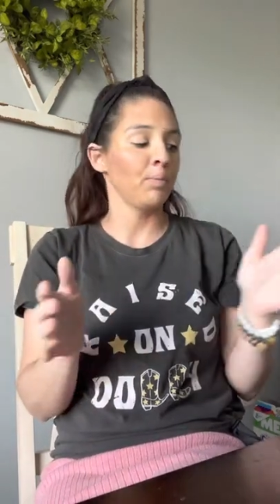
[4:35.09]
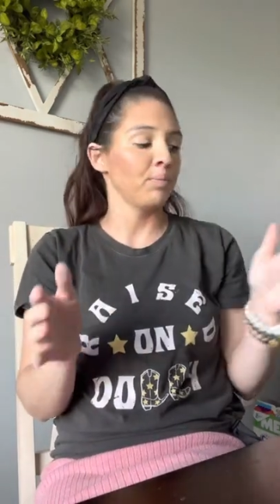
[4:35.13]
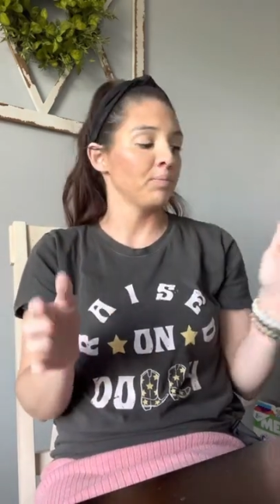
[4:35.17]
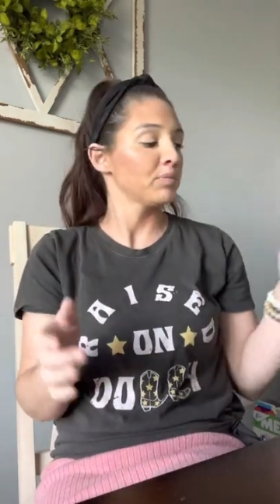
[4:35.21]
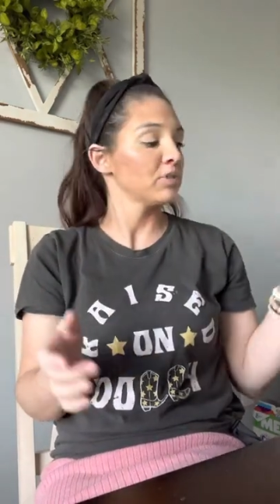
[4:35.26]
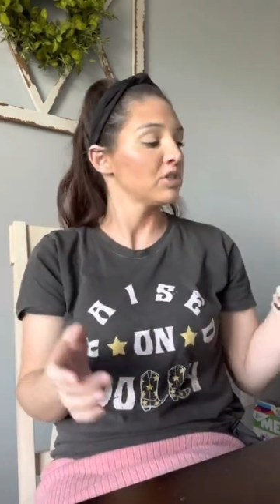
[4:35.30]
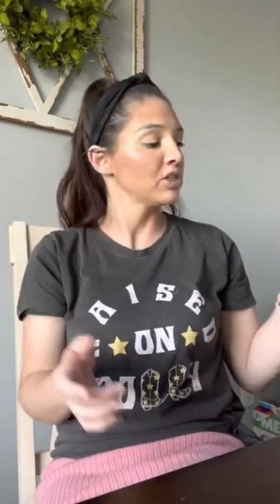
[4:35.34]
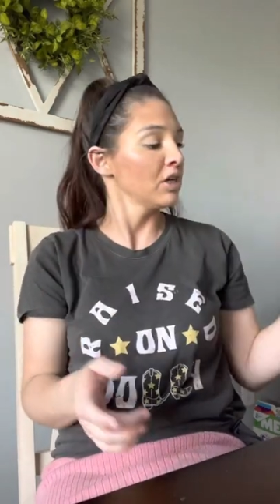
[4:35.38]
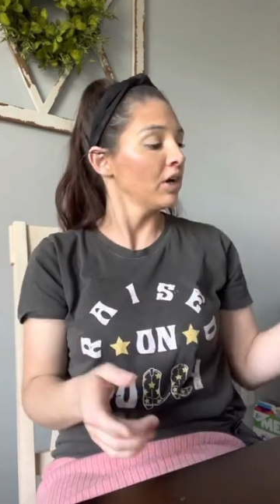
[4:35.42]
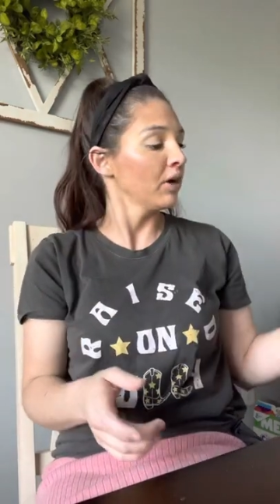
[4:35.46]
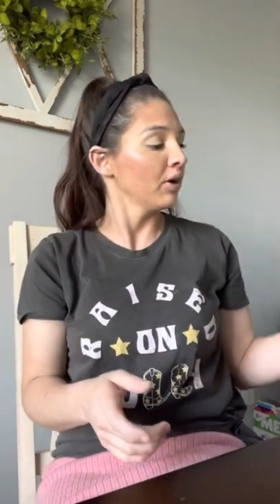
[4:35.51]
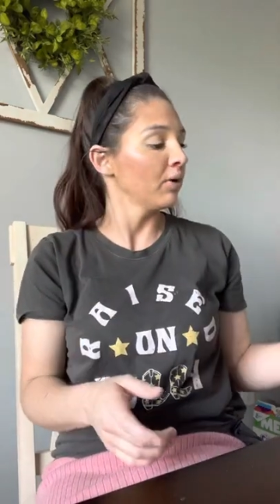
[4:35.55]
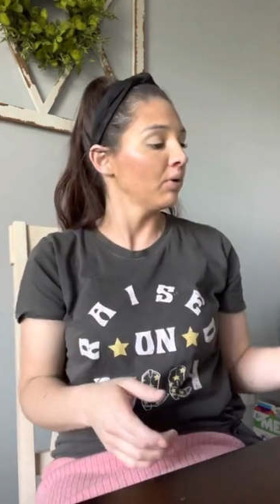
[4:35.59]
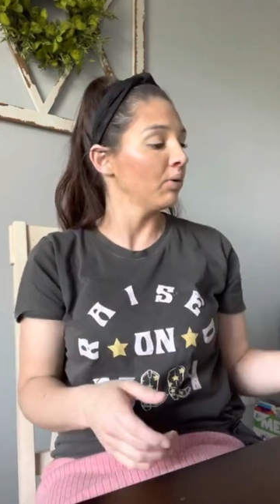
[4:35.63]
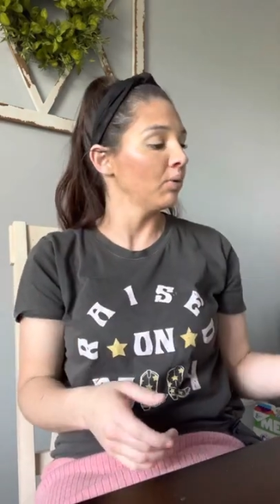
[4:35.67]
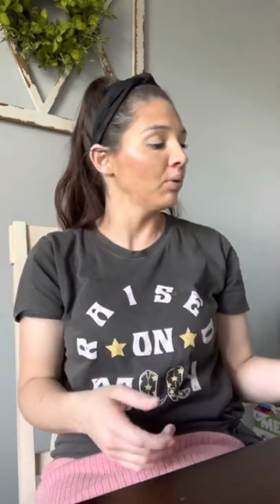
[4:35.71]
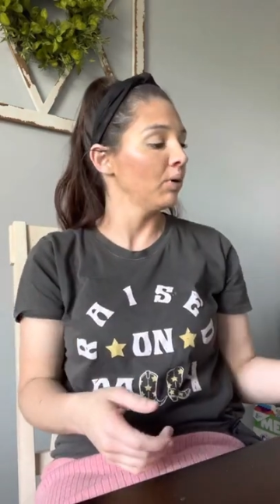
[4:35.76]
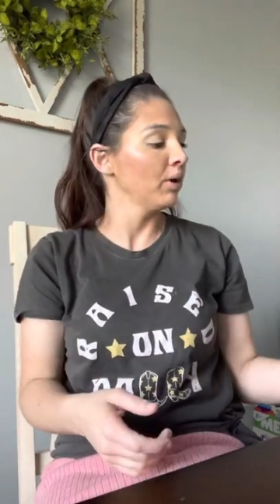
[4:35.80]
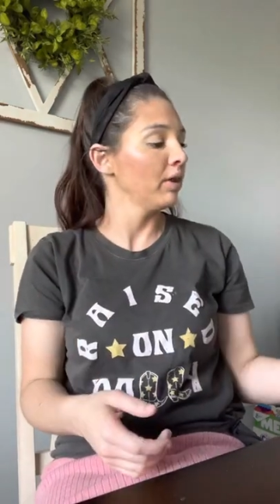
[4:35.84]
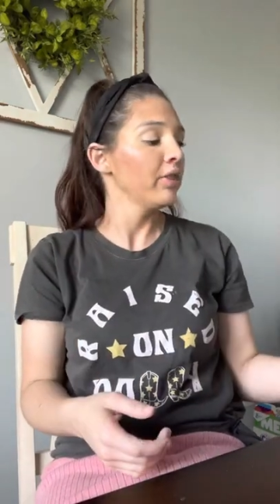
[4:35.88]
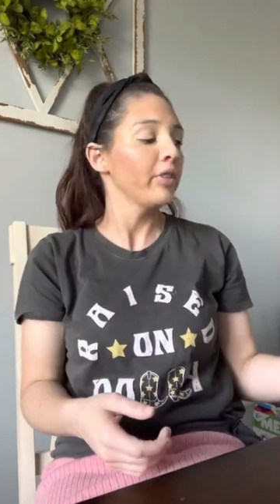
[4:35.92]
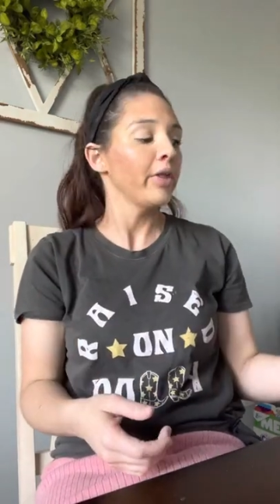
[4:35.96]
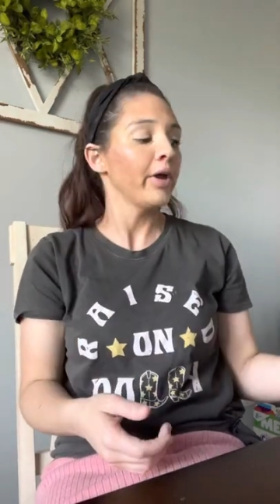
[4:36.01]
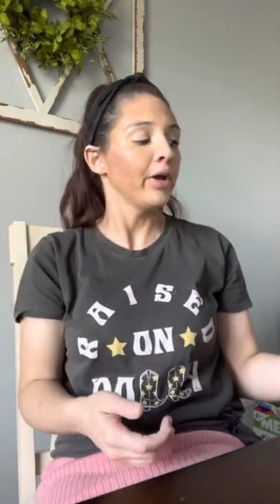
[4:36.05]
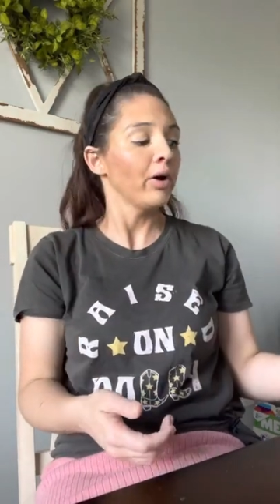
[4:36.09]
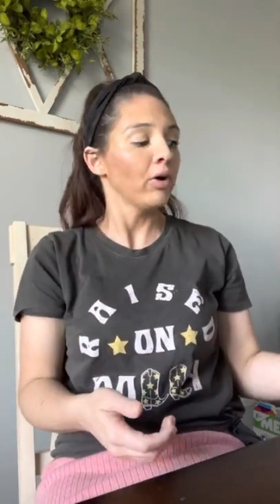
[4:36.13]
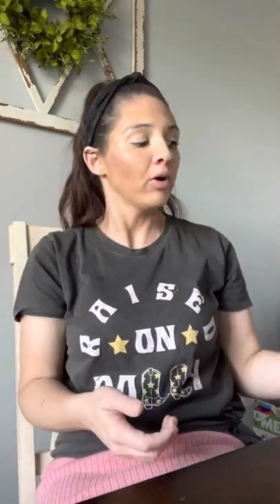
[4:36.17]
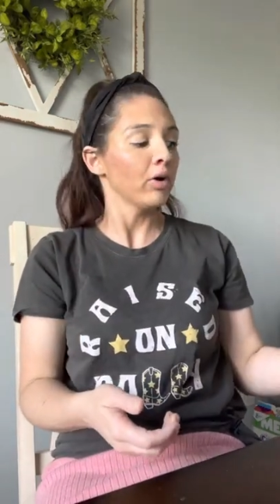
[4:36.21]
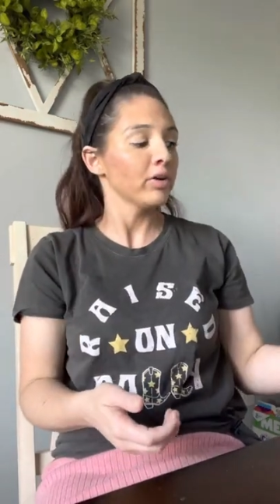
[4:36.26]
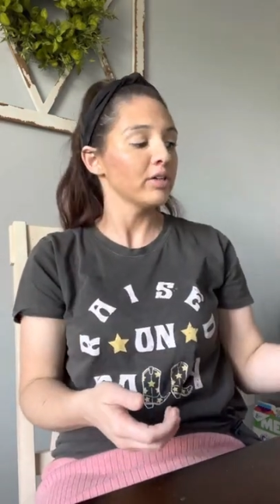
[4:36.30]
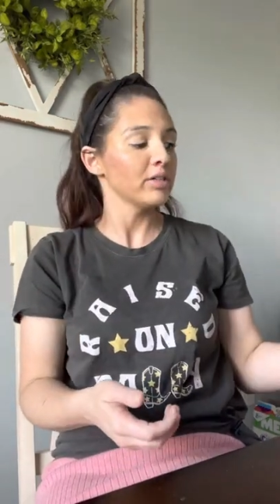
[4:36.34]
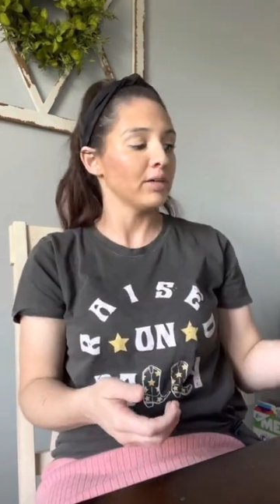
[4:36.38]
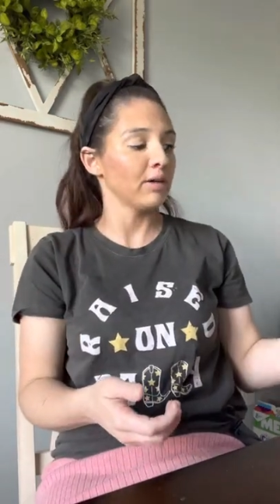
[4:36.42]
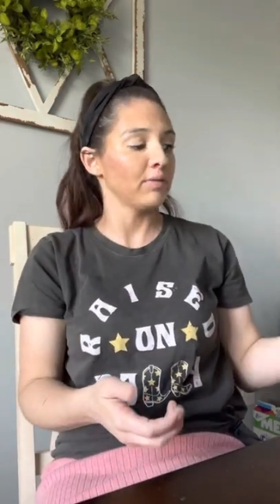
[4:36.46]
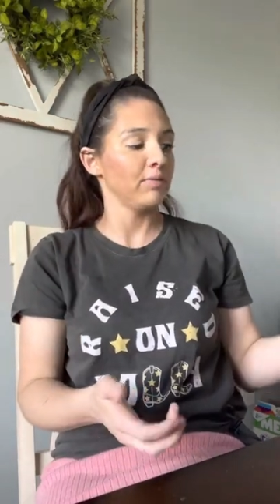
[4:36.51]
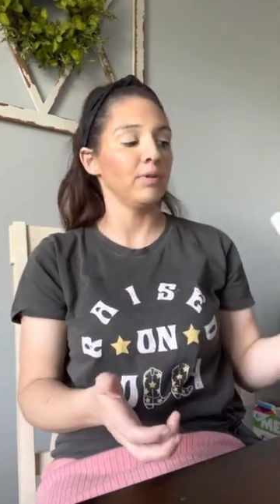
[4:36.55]
So they are
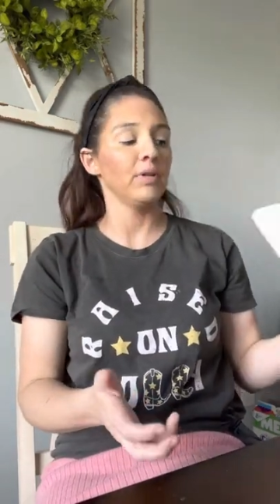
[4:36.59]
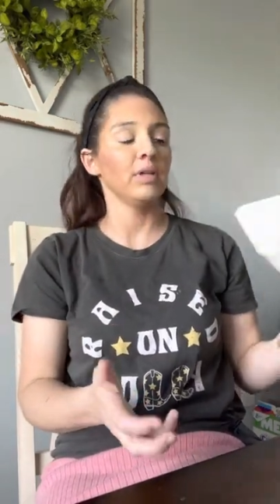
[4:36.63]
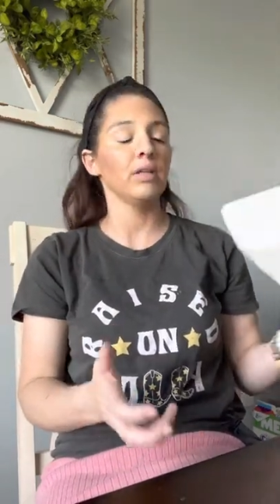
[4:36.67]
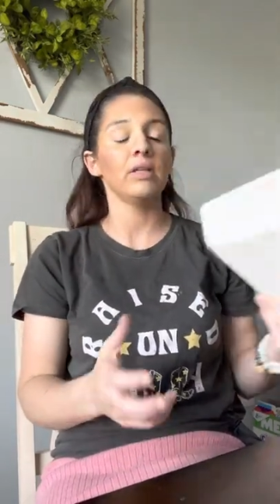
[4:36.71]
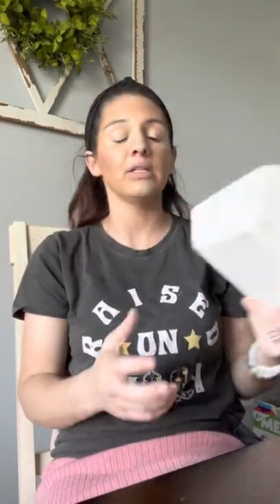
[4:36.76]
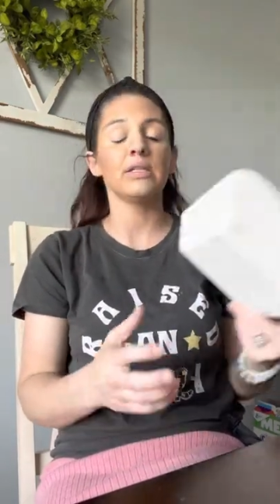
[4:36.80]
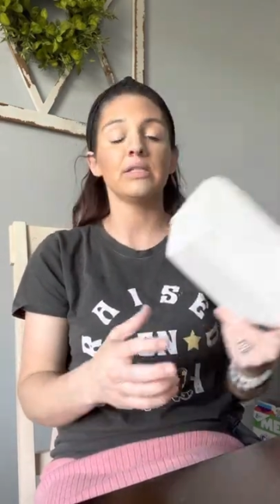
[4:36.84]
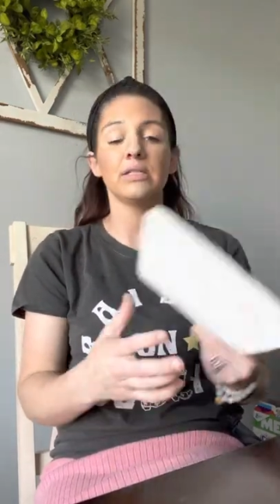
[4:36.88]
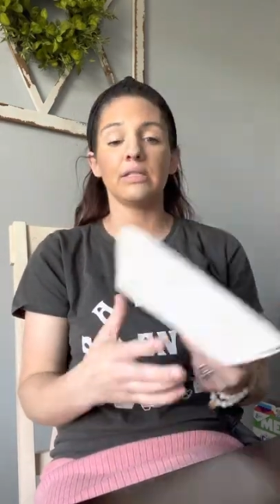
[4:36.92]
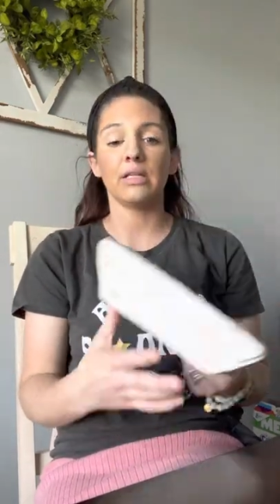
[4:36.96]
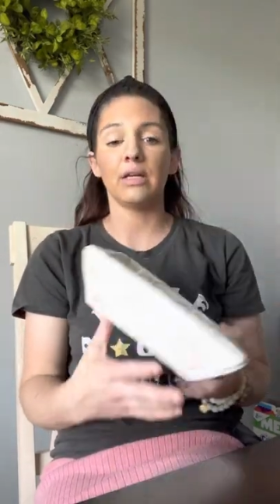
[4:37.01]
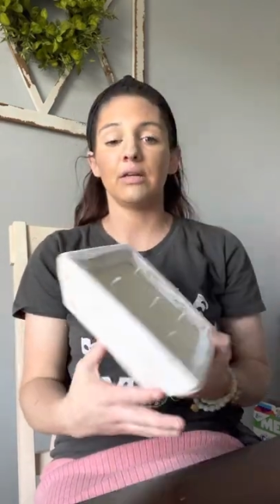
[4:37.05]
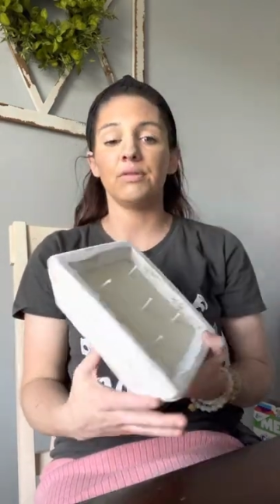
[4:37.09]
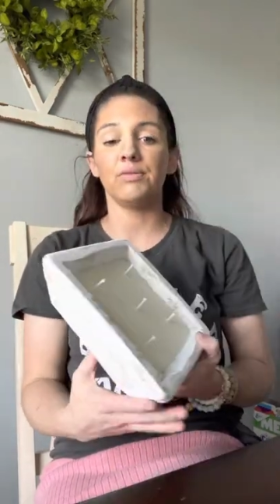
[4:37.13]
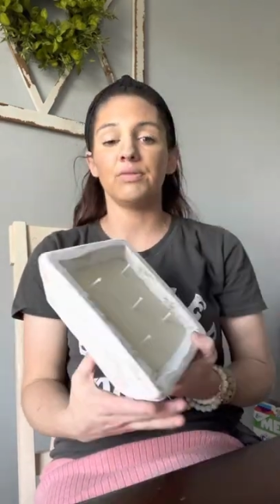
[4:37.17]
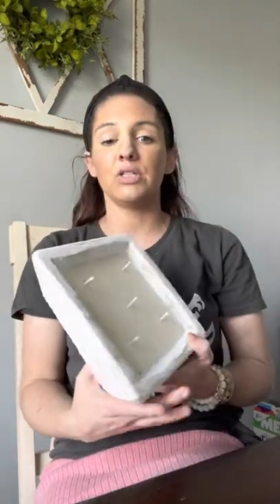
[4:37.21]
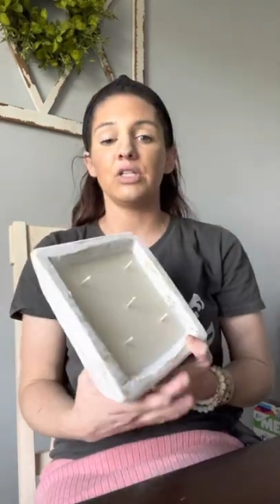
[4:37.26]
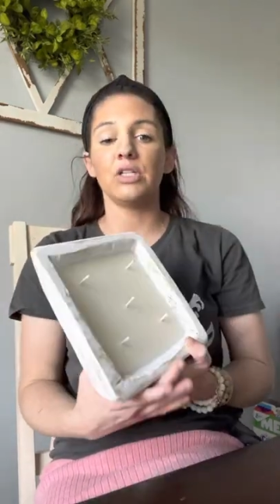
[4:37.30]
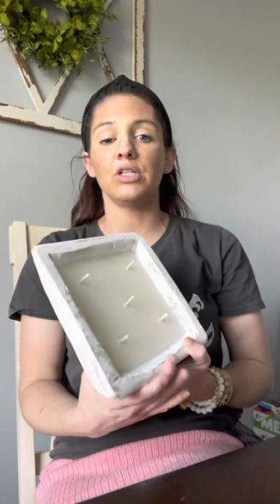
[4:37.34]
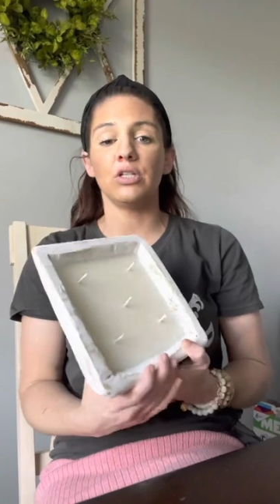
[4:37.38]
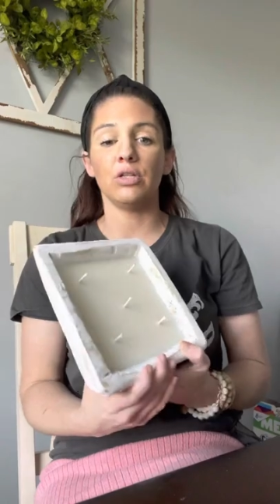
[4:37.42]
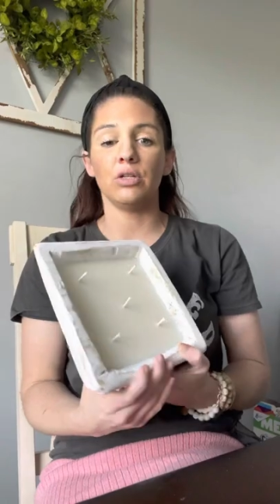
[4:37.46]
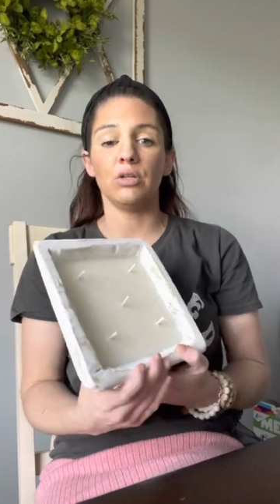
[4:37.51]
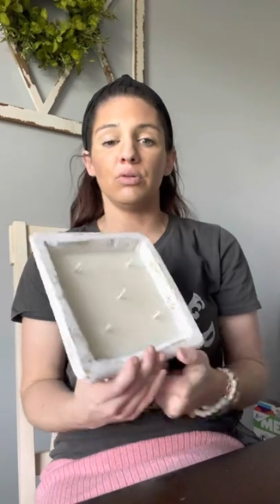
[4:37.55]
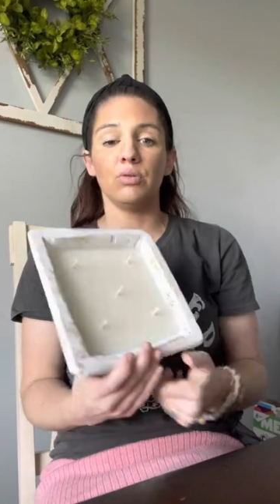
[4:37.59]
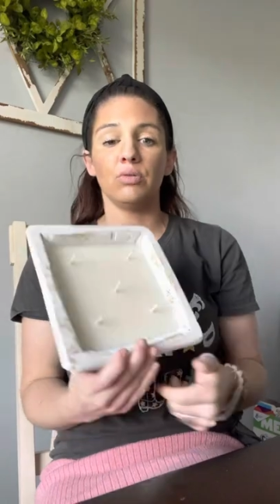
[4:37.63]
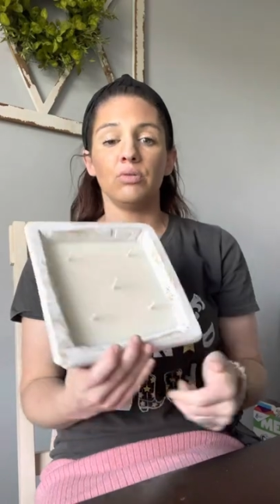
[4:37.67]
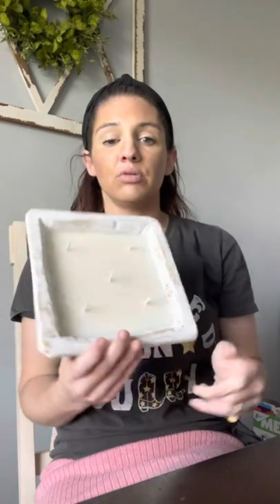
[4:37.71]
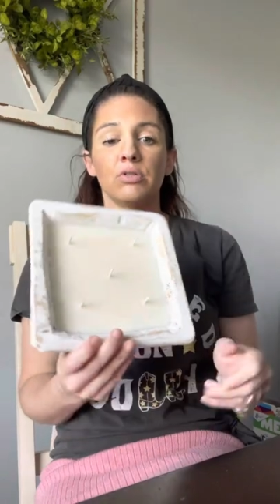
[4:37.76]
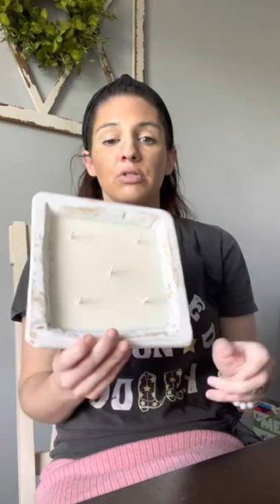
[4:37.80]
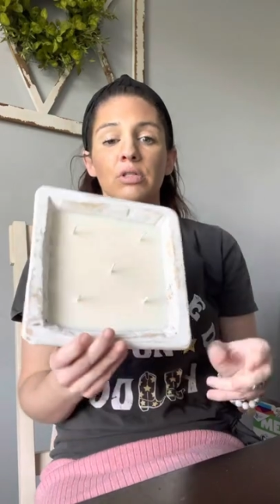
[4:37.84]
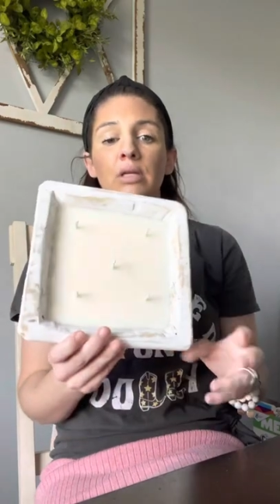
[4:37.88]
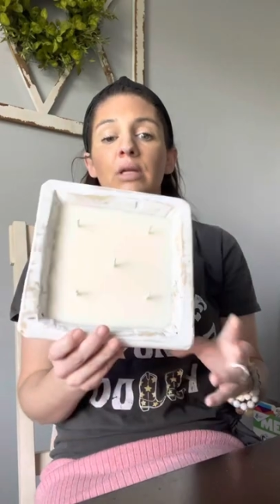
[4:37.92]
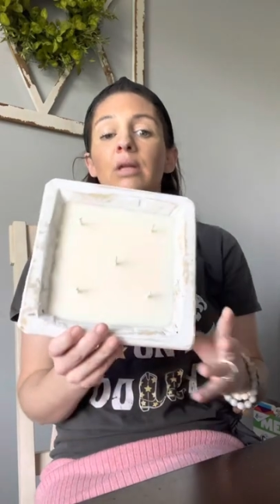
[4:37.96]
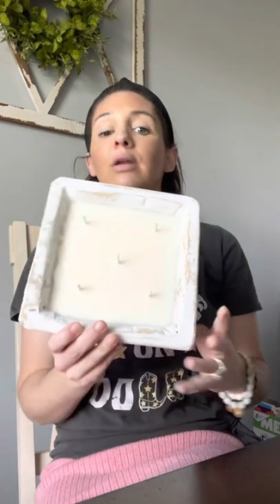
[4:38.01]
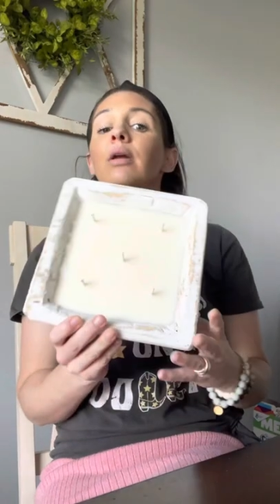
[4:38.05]
definitely safe to
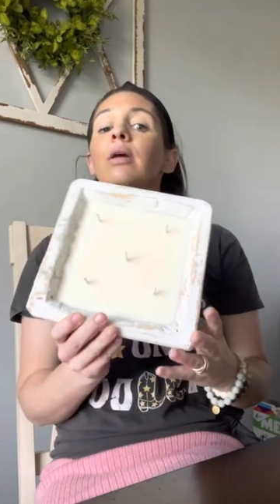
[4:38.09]
use.